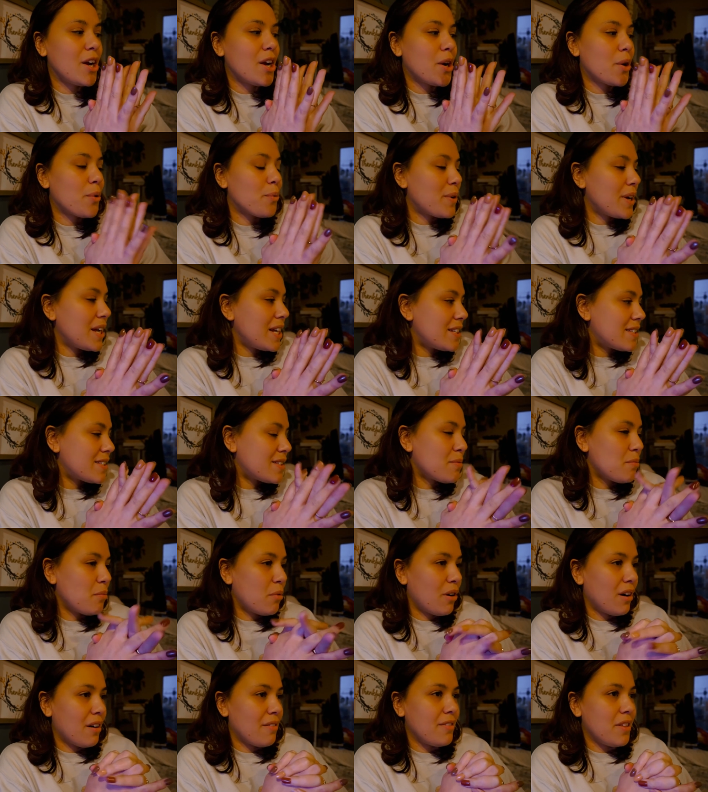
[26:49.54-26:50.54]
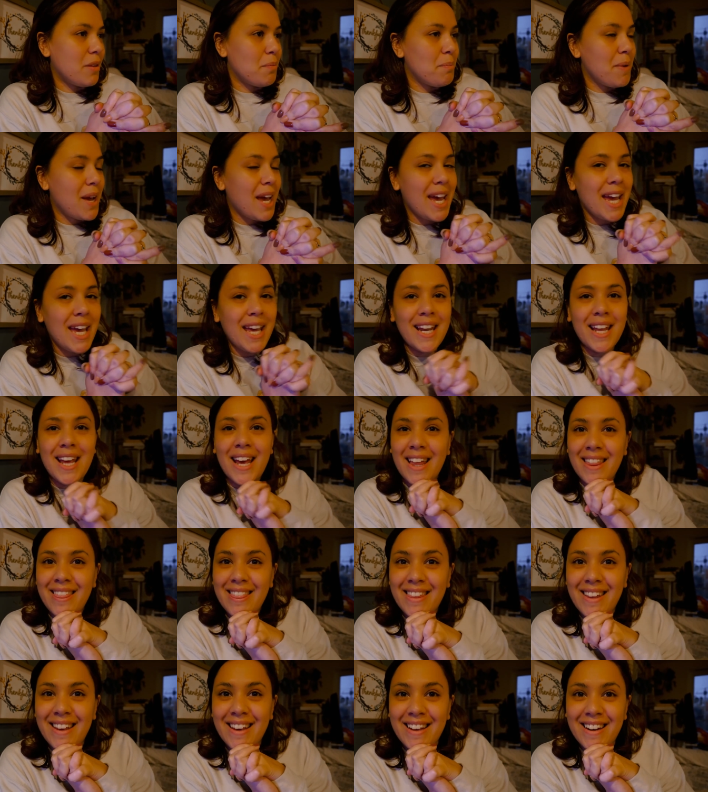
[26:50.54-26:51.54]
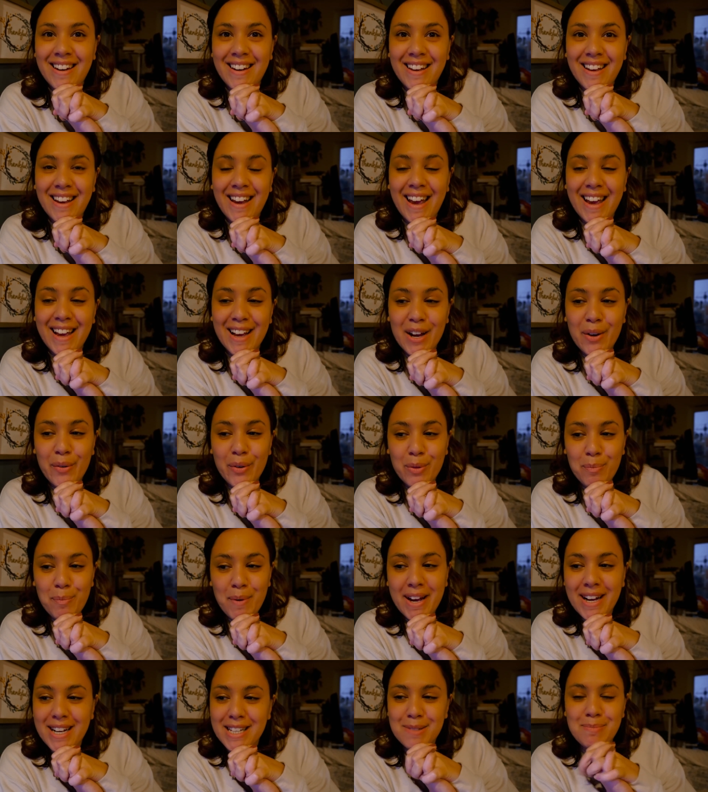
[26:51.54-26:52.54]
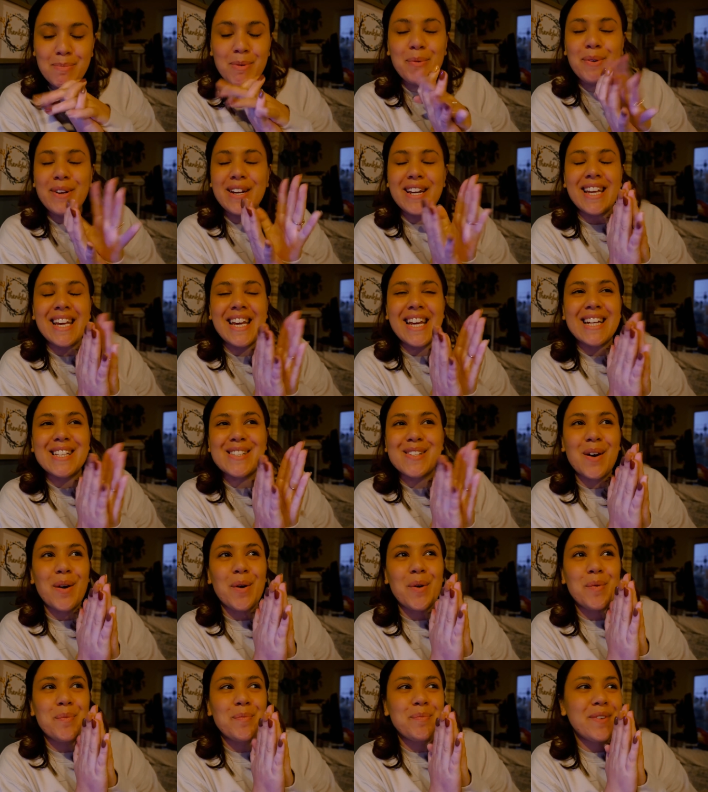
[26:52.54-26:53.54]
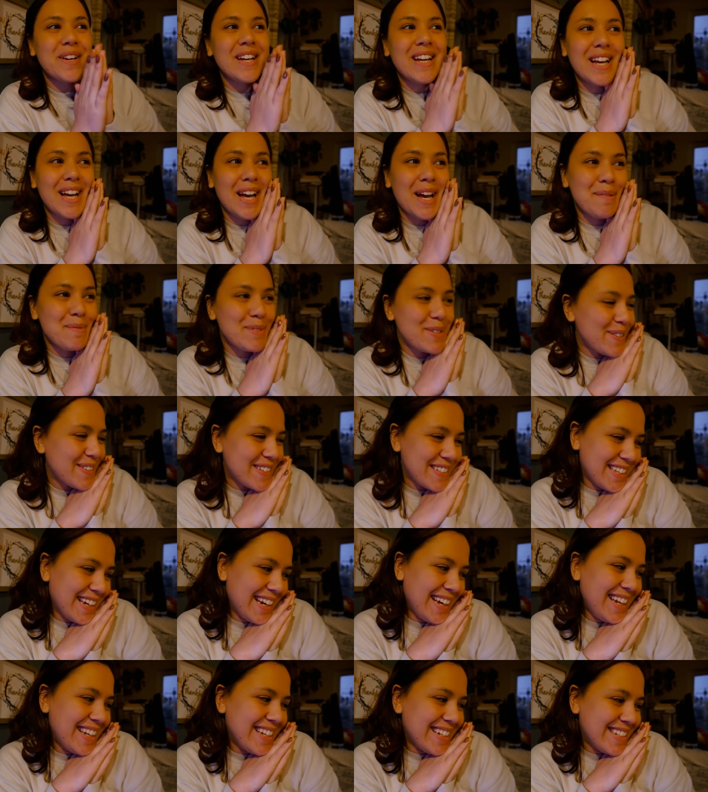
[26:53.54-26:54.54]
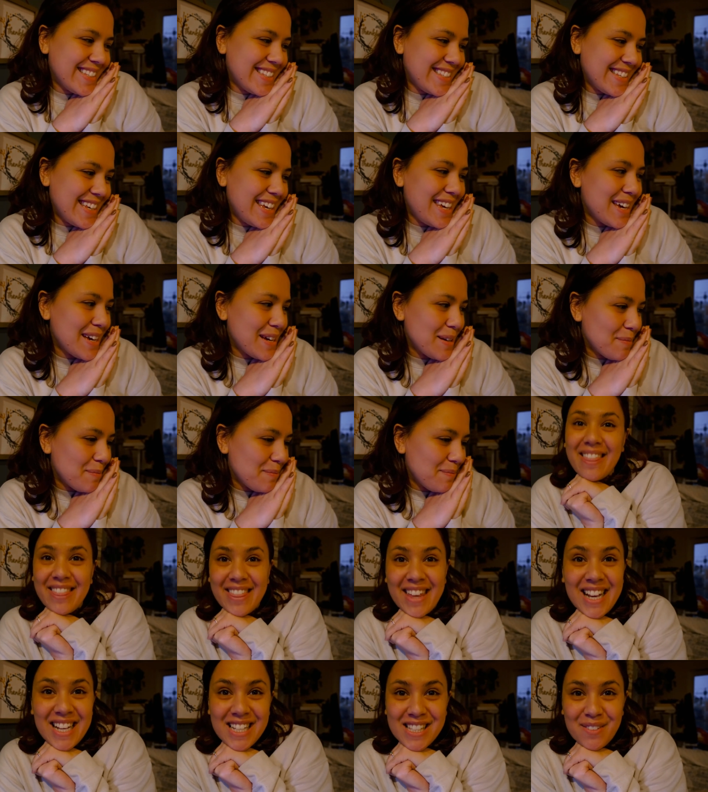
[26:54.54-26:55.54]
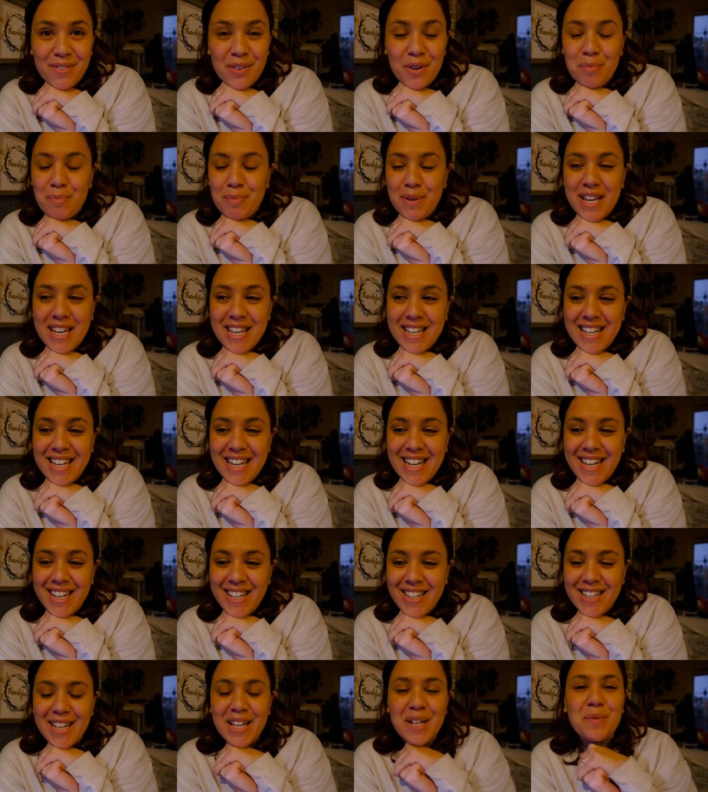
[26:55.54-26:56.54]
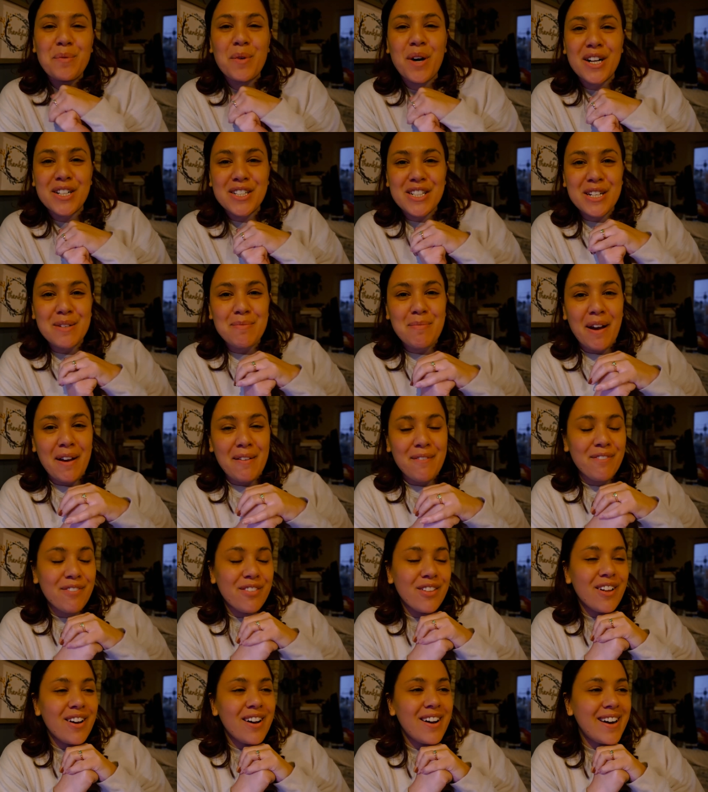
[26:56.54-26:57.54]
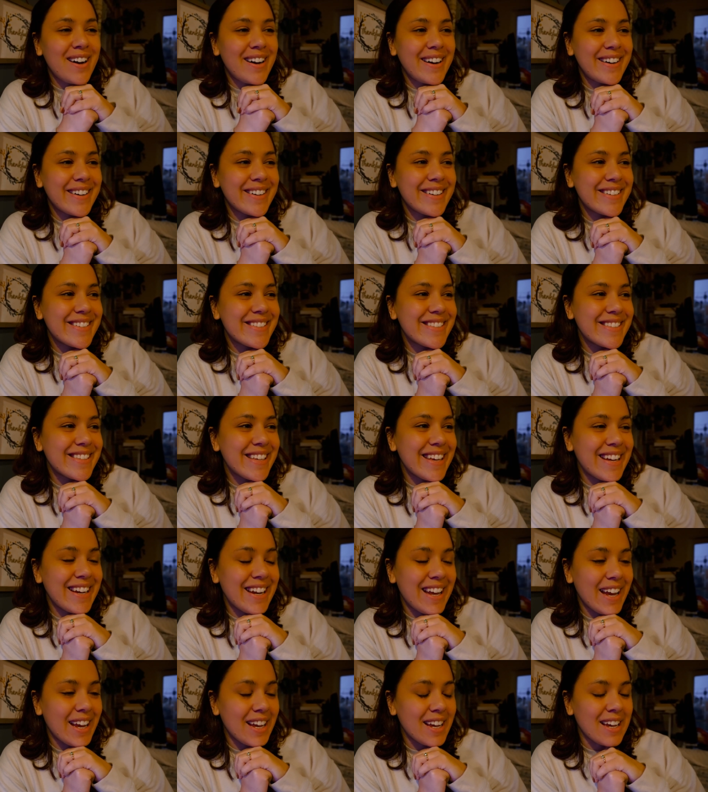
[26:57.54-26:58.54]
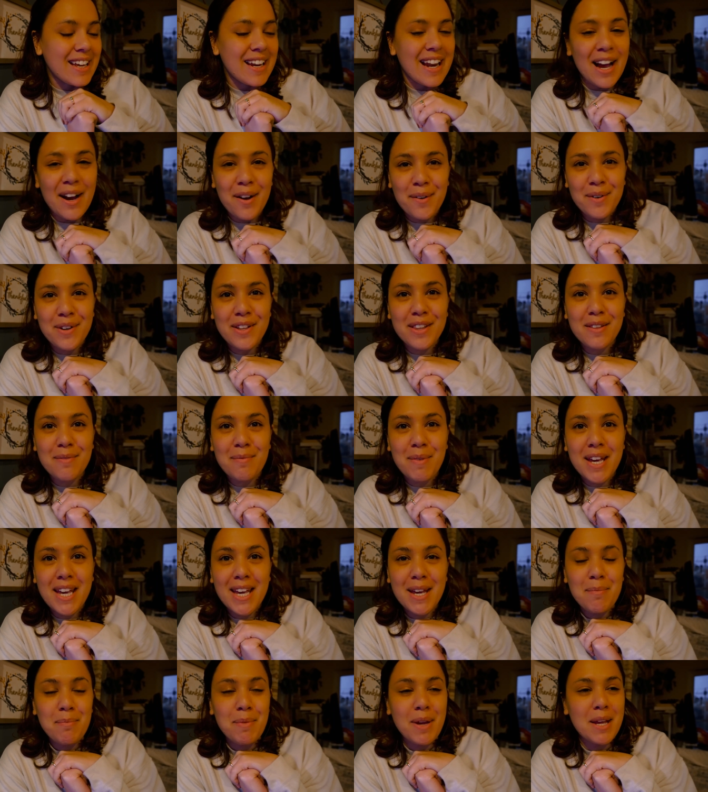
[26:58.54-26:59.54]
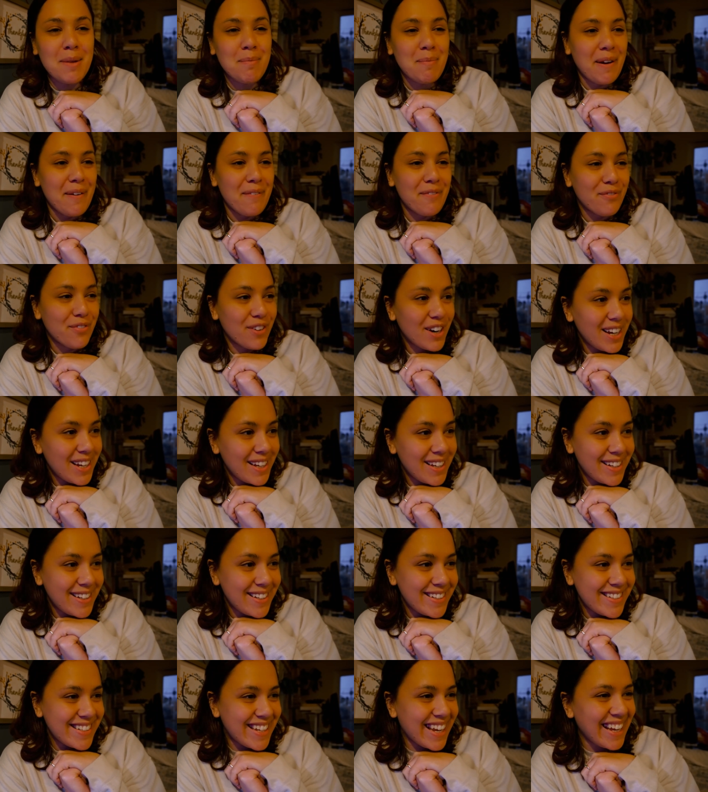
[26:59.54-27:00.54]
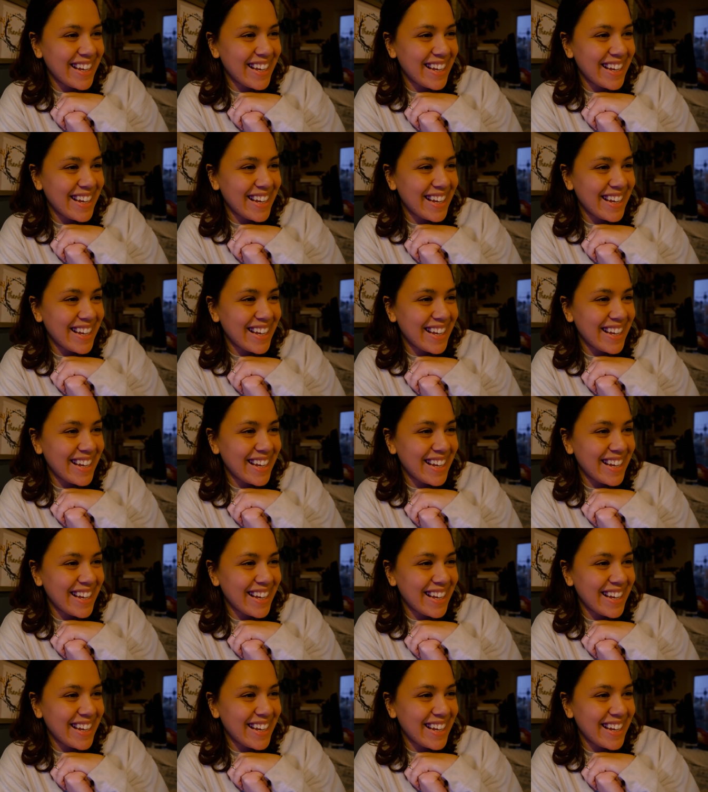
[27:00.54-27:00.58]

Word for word: read some more of The Maid and then hang out with my husband when he gets home. I'm so excited to see him. Thanks for being here and watching my vlogs and hanging out with me and being my friend.